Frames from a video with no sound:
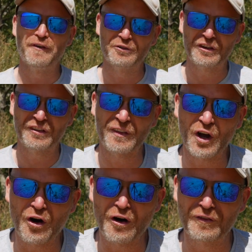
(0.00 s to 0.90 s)
folks, let's have a
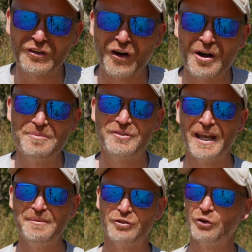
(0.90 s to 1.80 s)
half-time
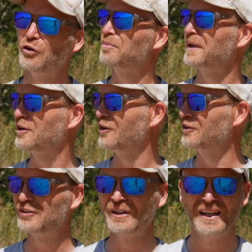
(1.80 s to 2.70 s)
team talk,
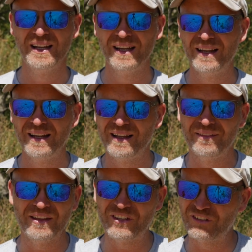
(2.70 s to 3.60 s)
because
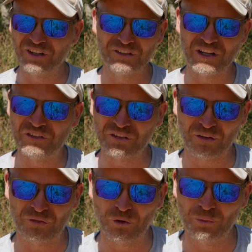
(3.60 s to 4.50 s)
this isn't as easy as
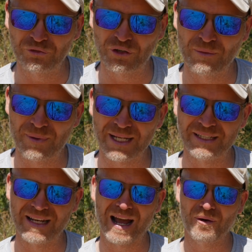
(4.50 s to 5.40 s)
I thought it was going to be.
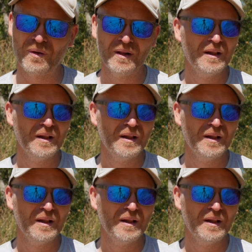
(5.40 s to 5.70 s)
Now,